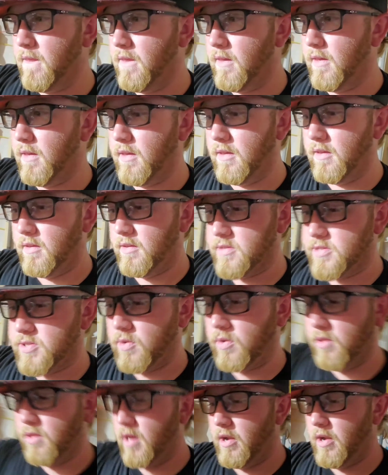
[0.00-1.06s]
And so
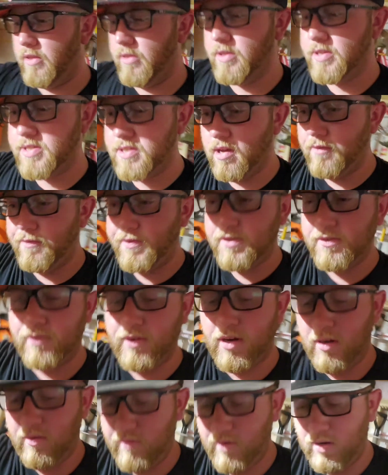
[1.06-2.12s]
a lot of this stuff is
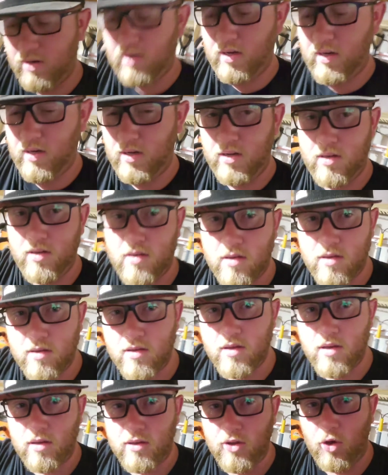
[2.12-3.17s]
very
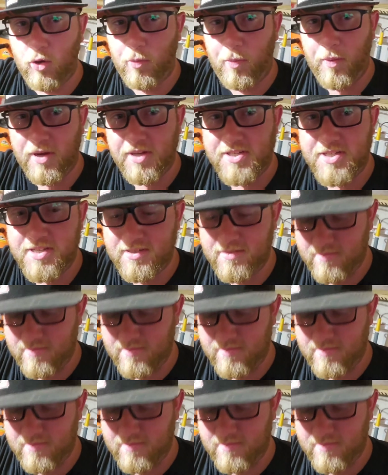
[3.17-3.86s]
low budget.